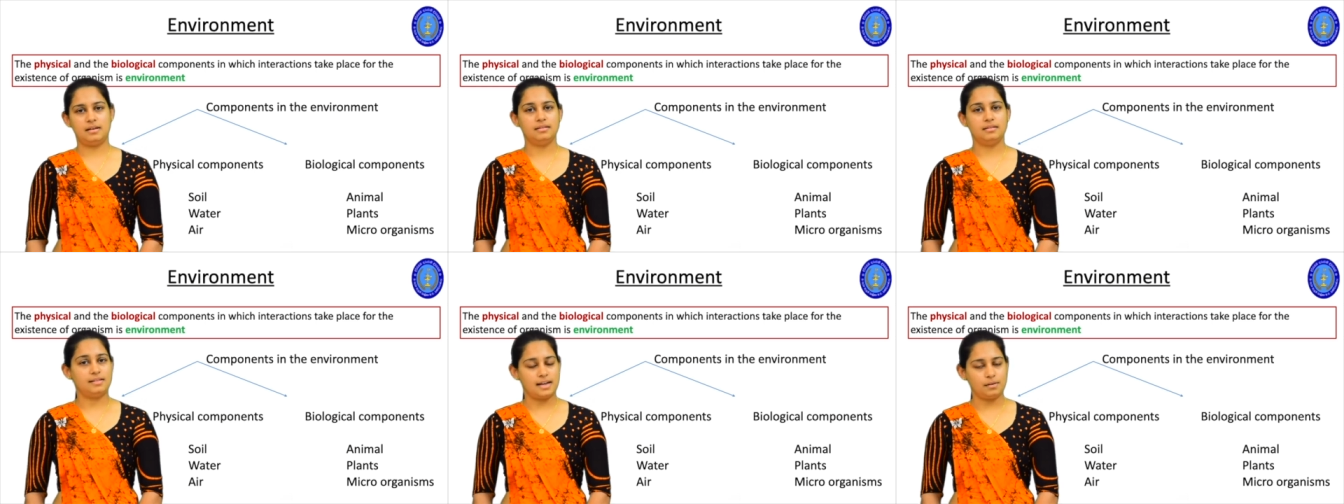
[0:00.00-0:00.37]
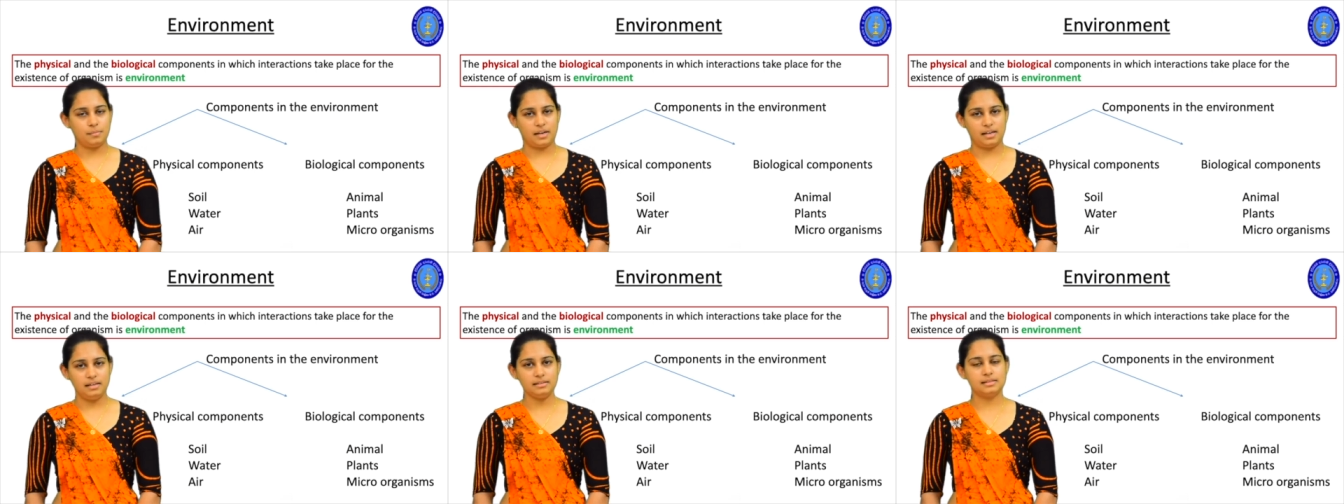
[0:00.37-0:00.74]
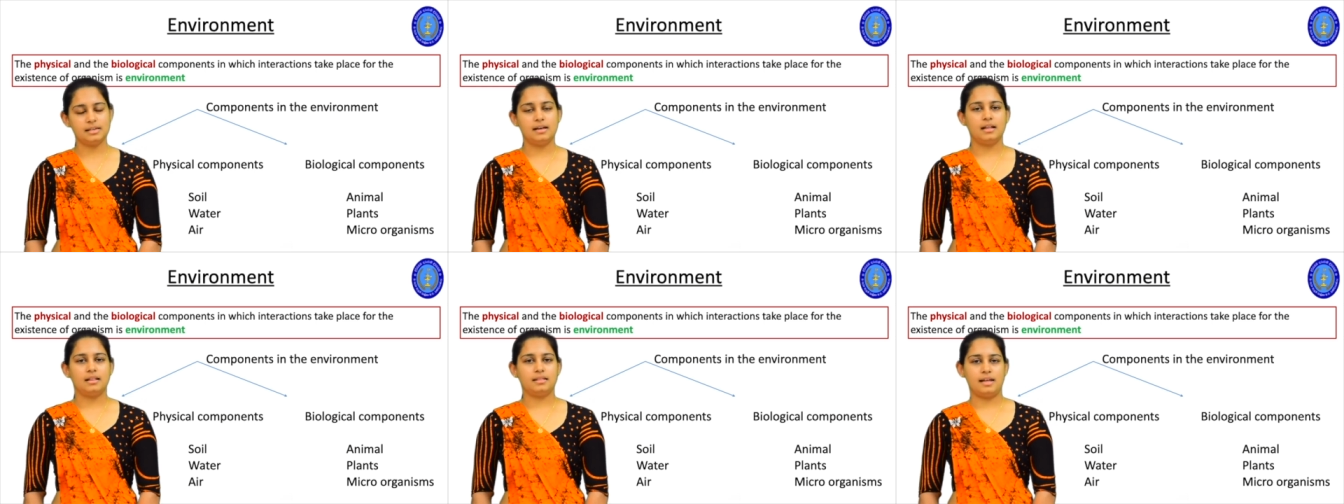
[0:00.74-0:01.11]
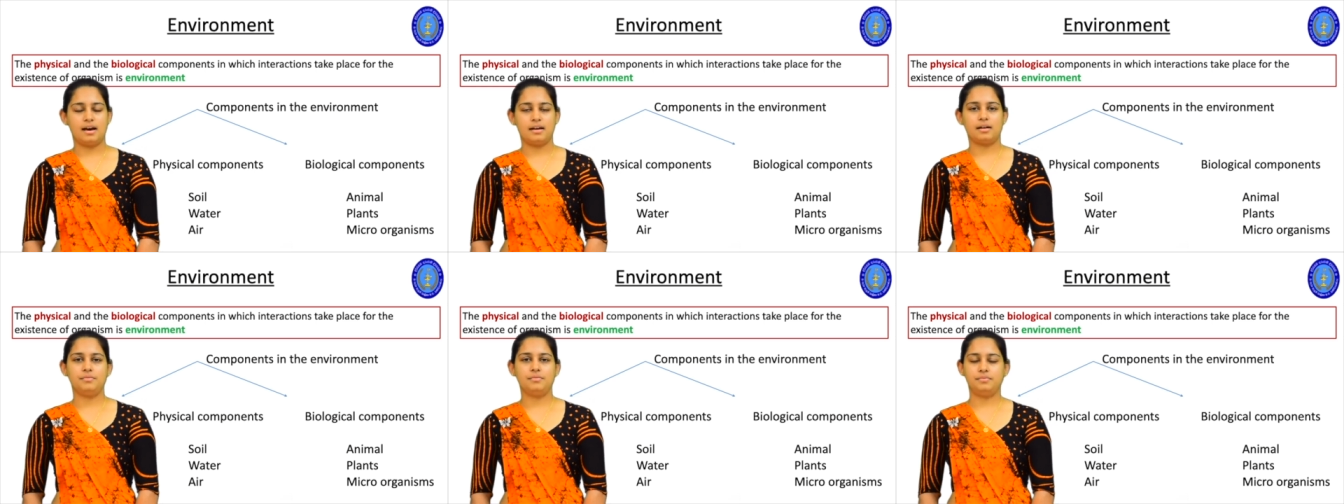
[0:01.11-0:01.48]
That means there
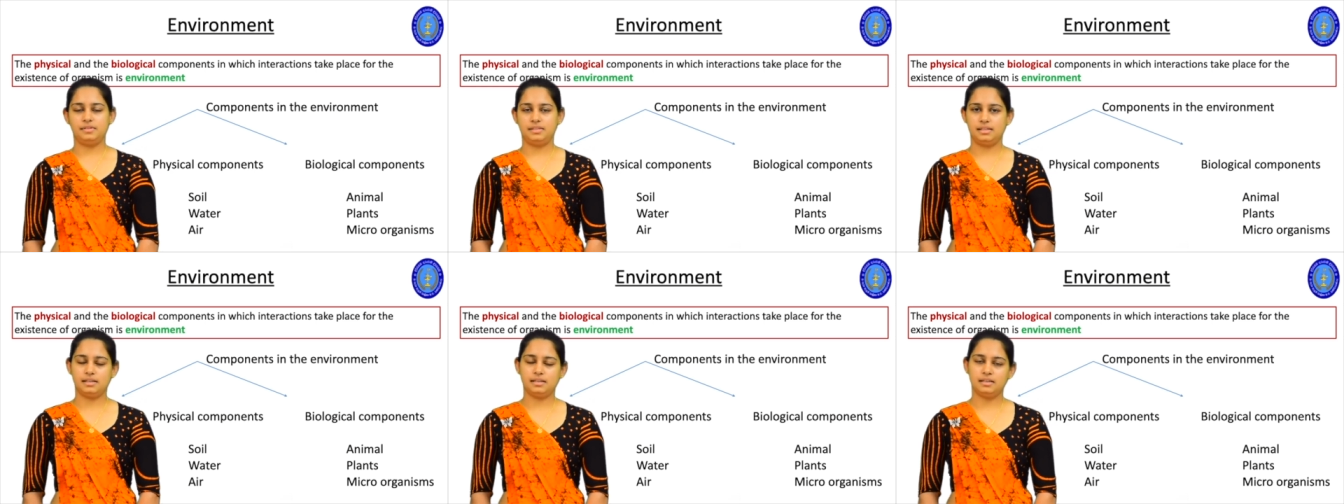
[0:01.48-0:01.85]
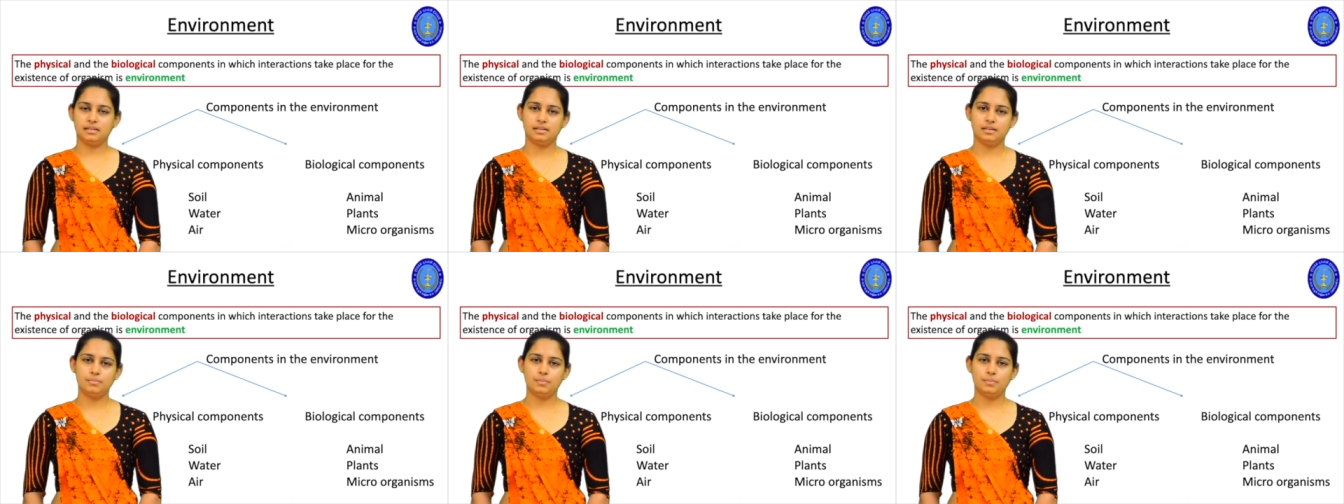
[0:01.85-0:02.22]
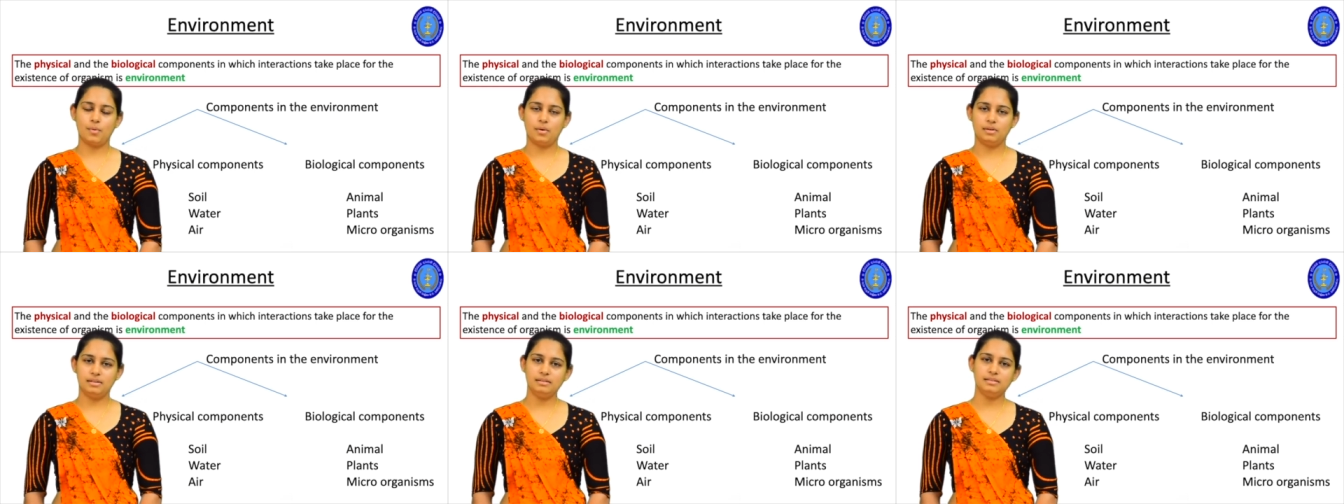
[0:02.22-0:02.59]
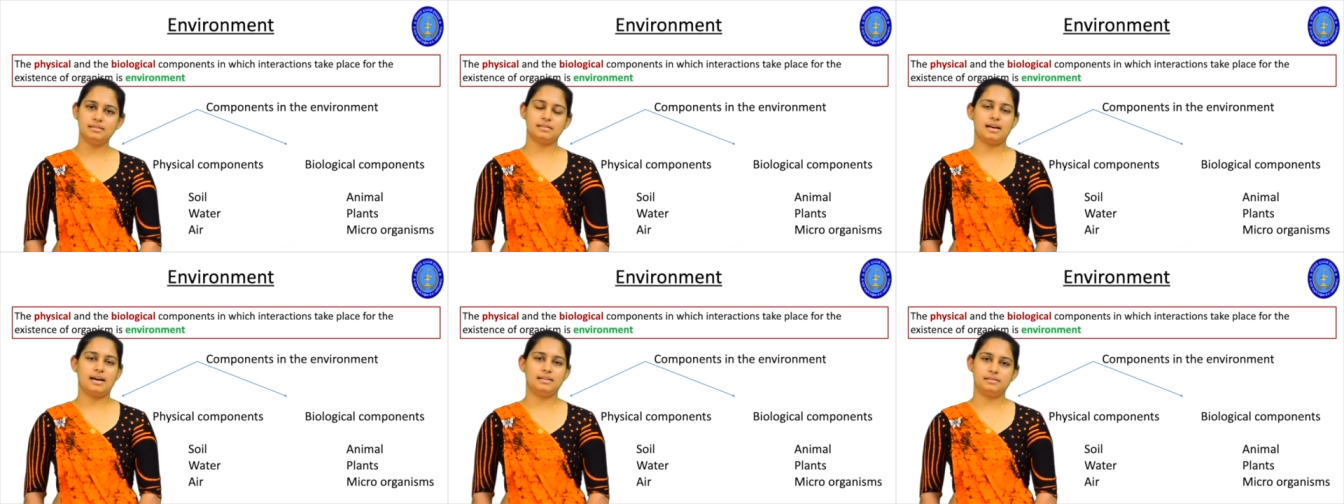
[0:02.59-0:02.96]
are physical components
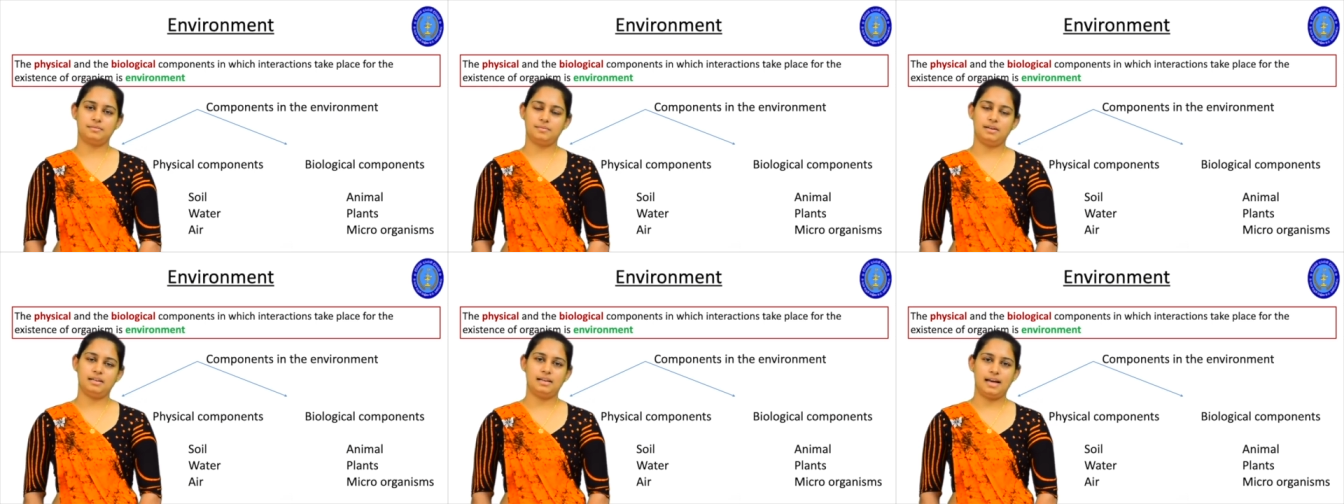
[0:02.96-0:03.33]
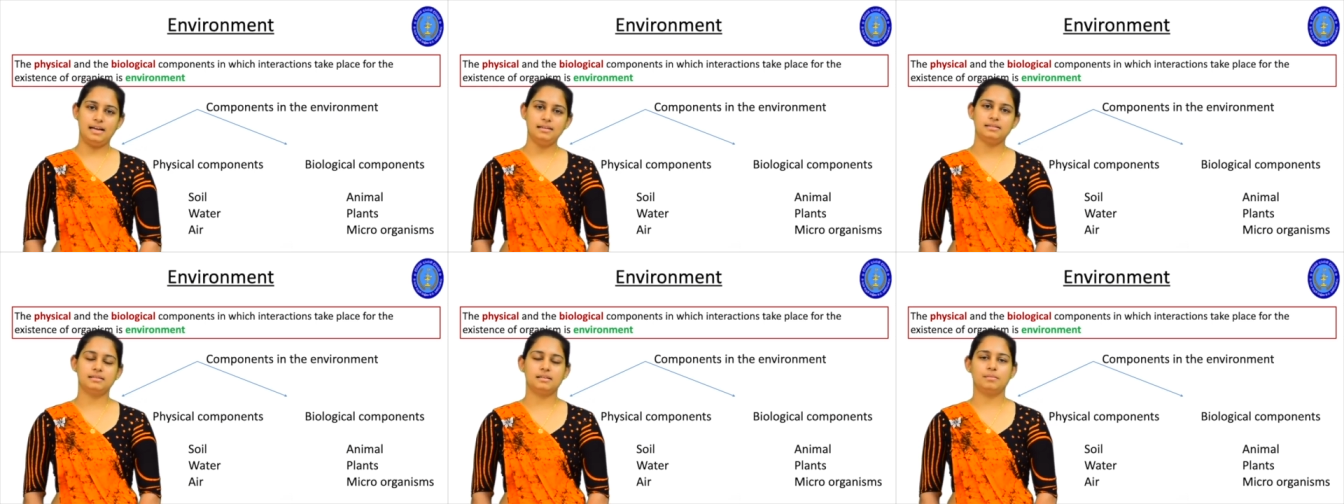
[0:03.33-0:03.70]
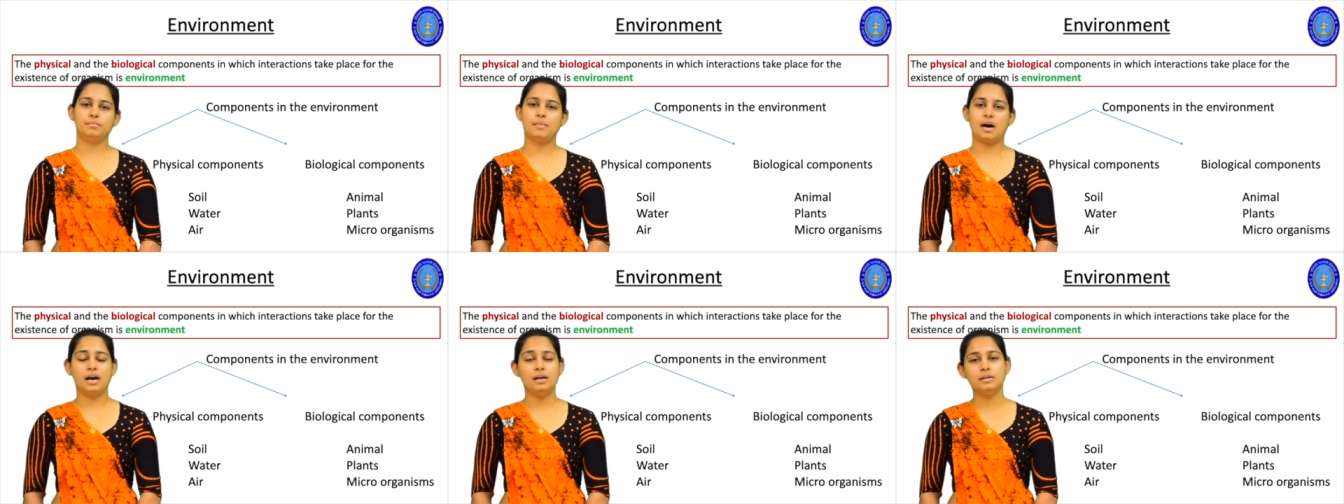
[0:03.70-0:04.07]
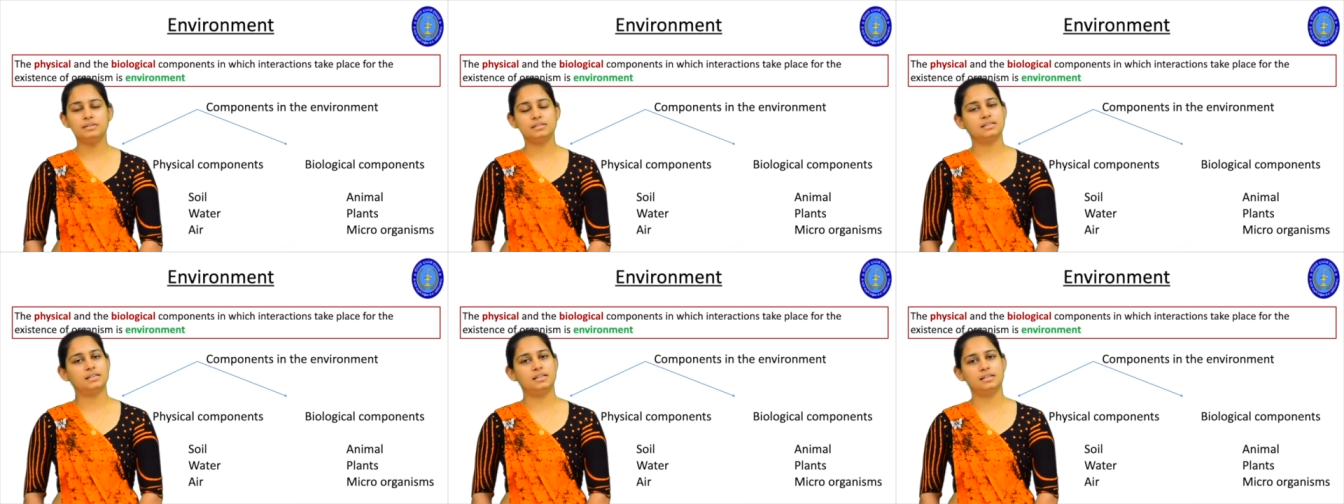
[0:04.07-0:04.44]
as well as
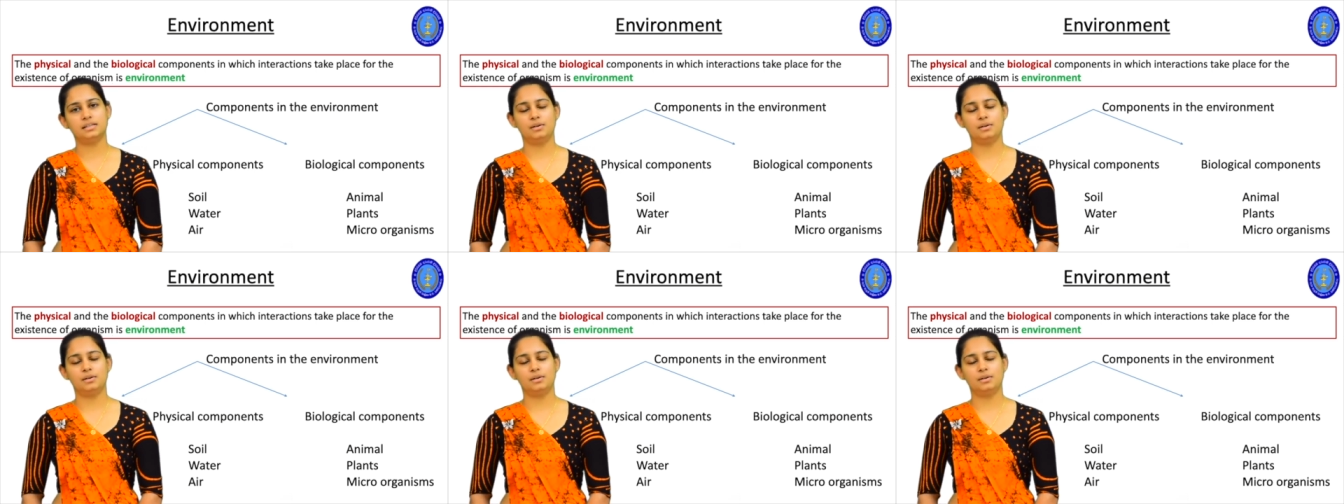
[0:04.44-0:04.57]
biological